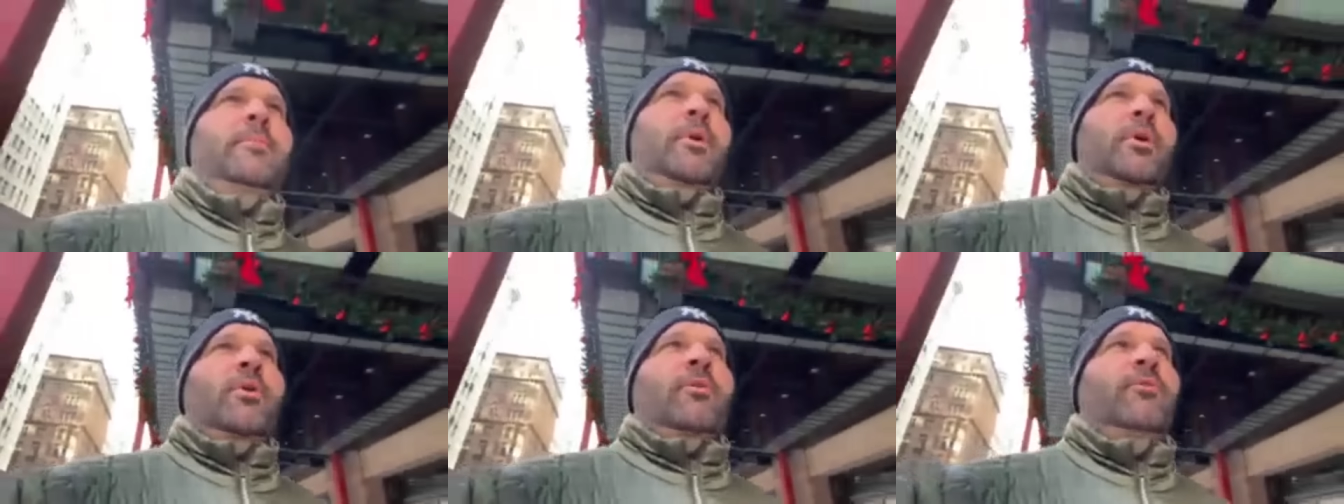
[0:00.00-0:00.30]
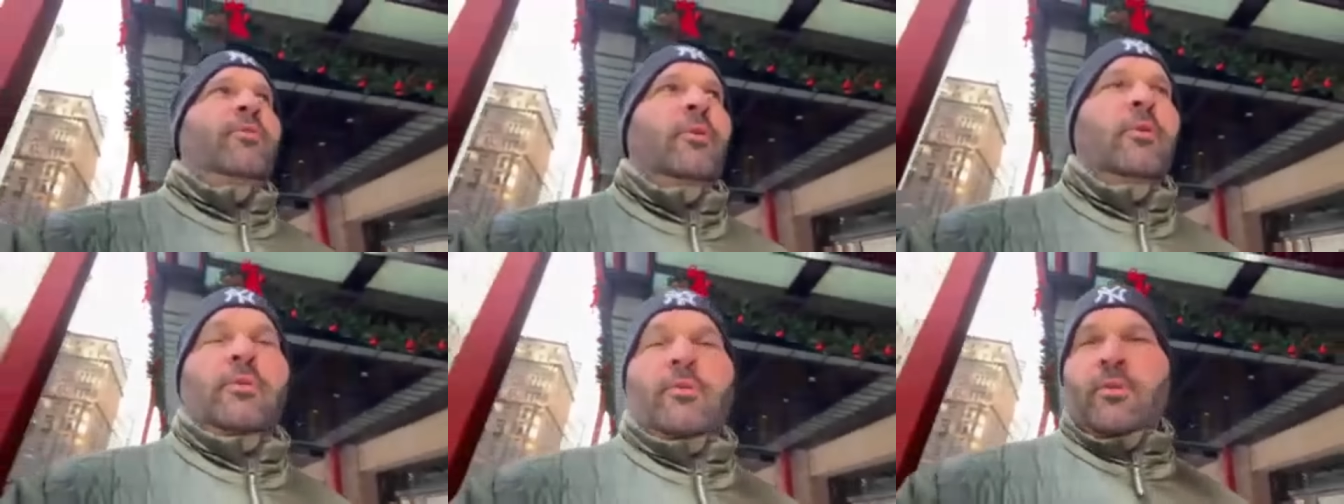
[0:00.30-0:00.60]

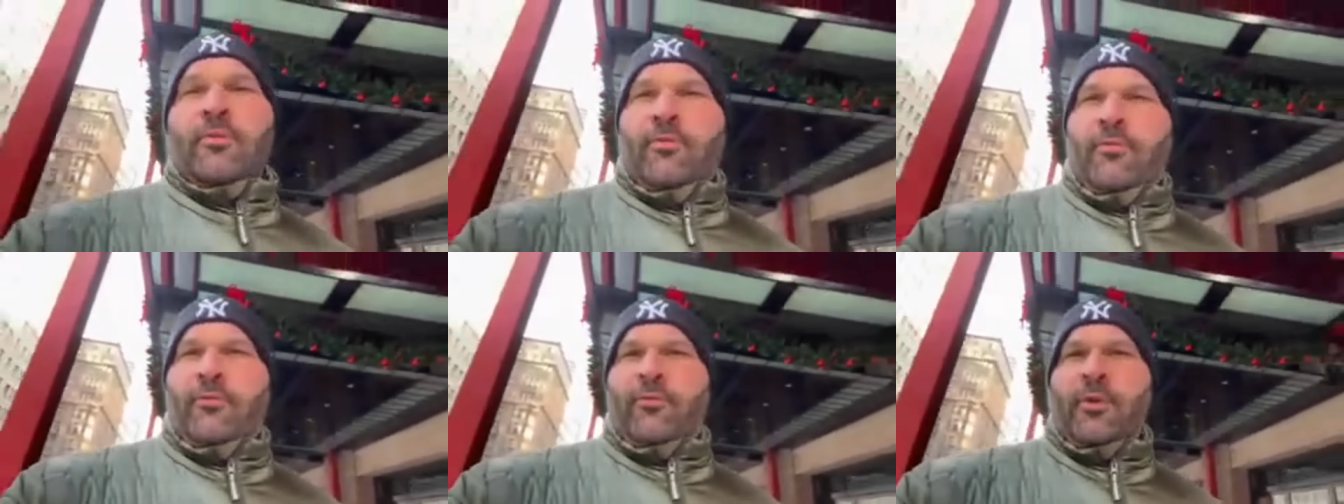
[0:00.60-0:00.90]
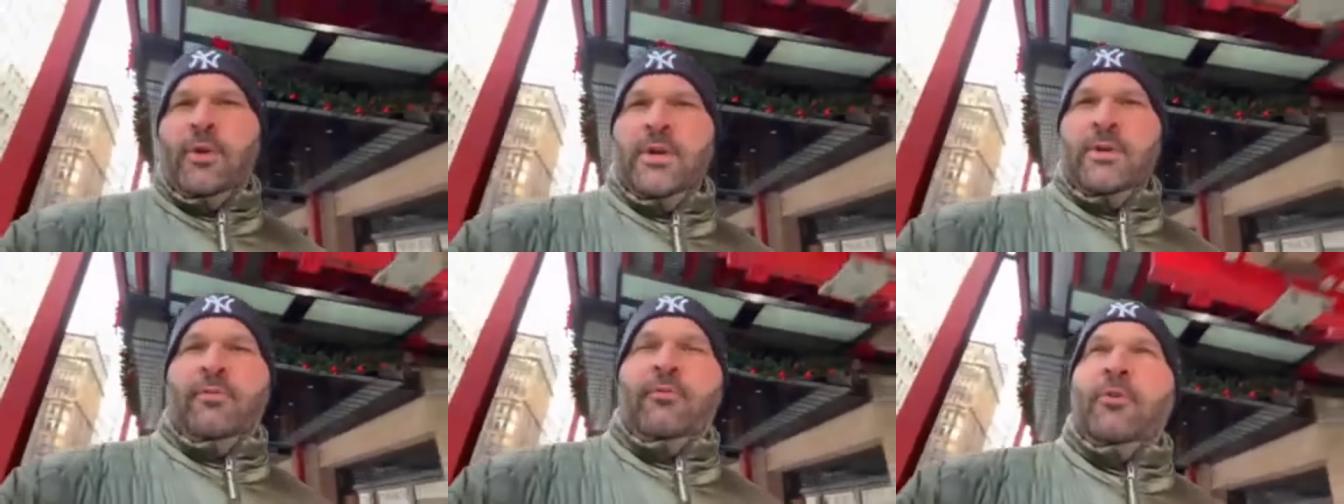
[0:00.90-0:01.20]
Beautiful,
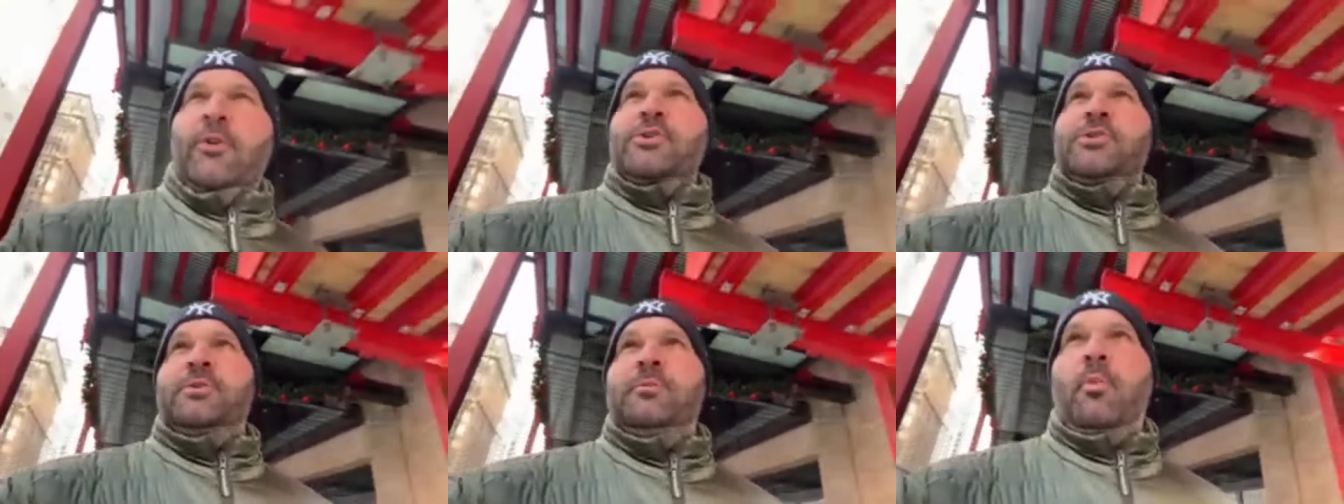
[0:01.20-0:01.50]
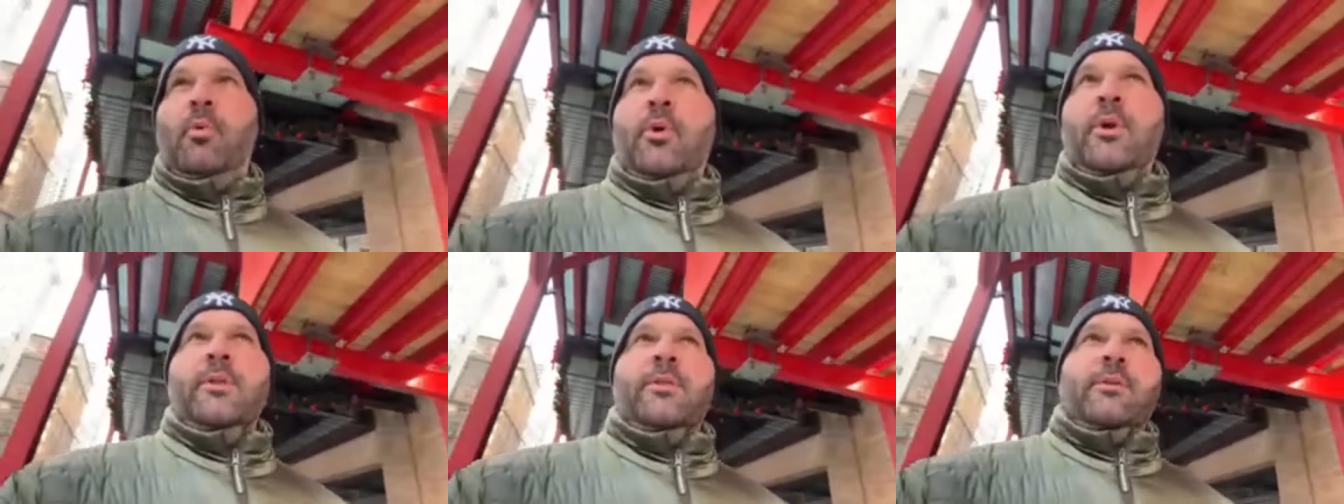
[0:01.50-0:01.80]
free,
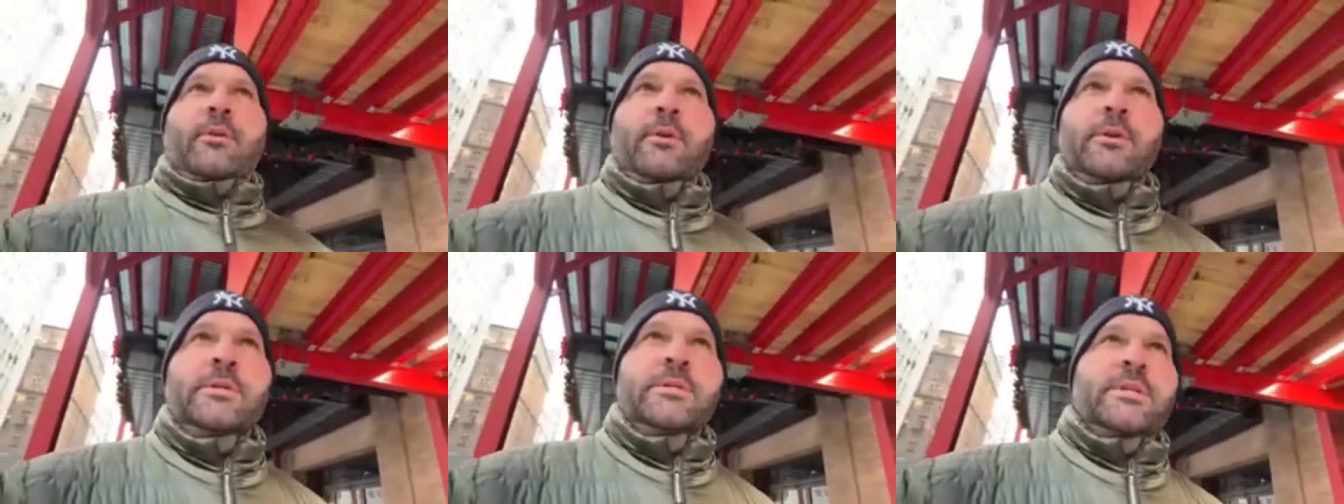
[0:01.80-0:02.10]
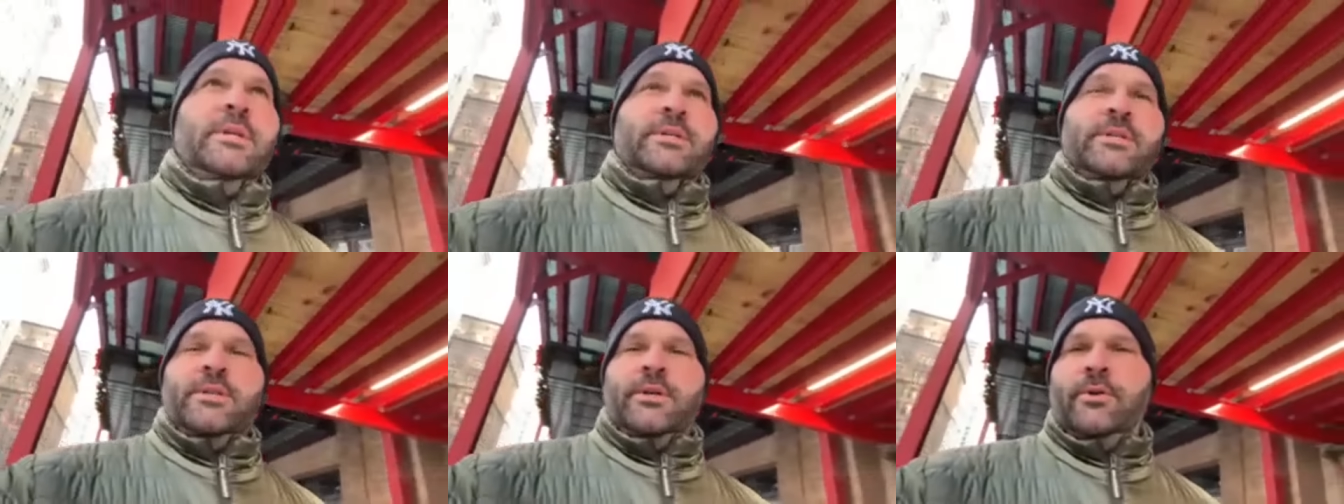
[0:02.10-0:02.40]
frigid morning,
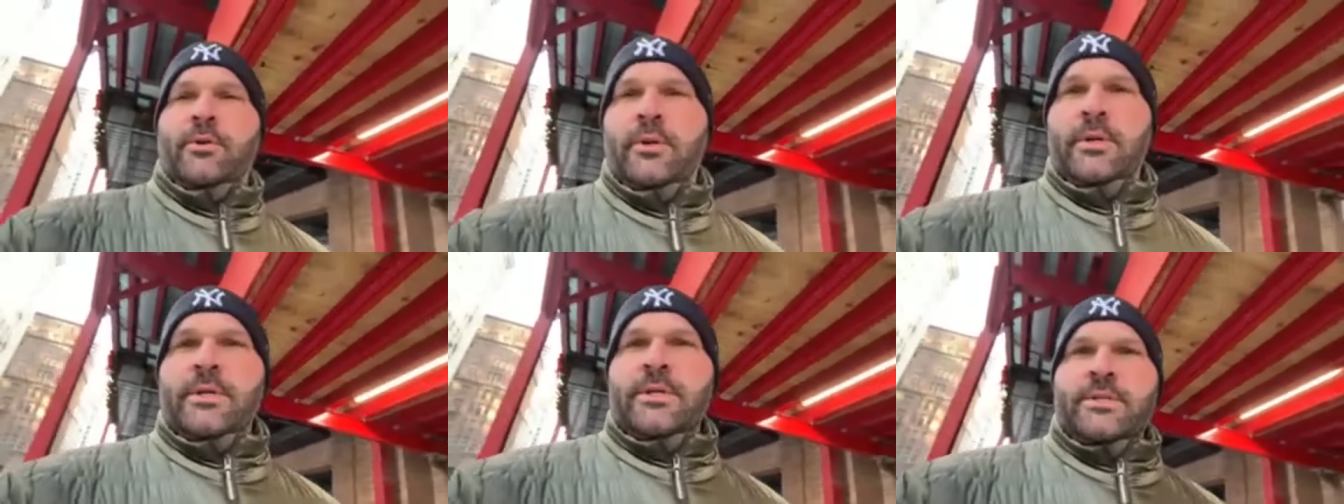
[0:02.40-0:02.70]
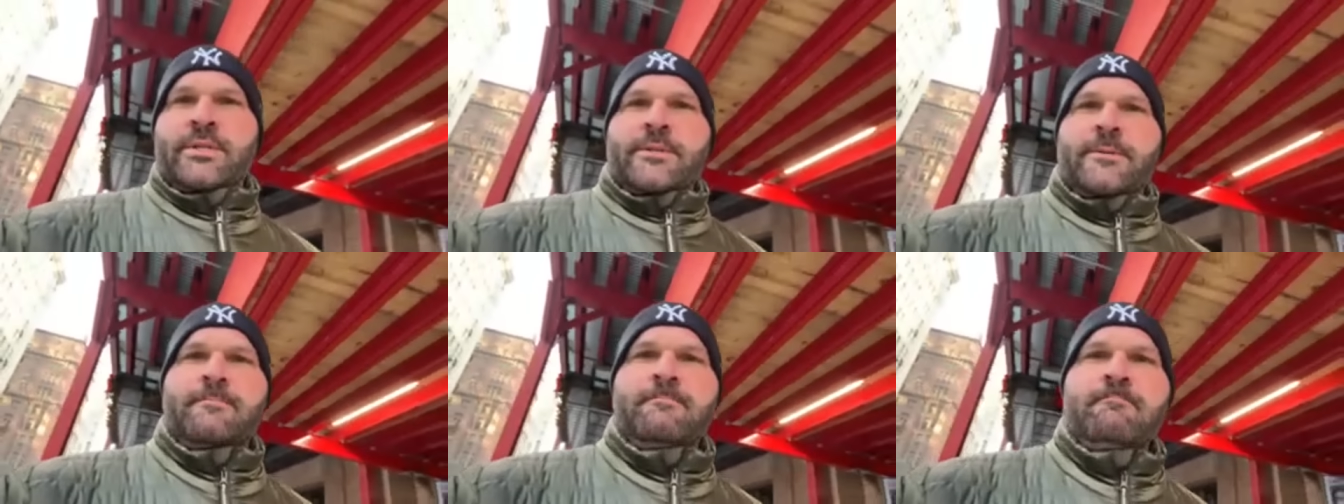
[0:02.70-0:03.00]
36
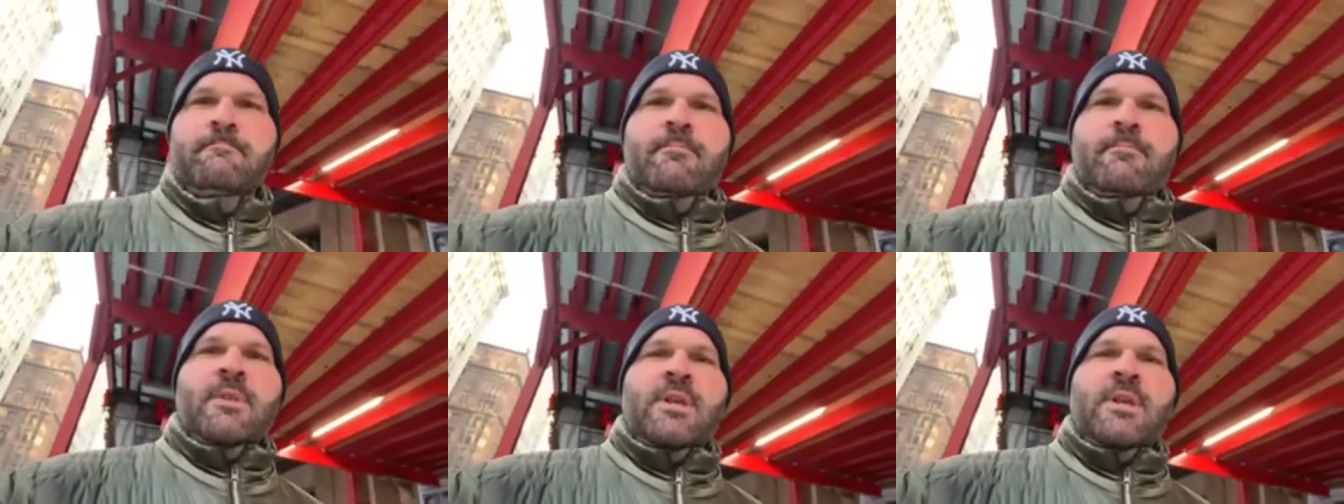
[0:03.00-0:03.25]
degrees.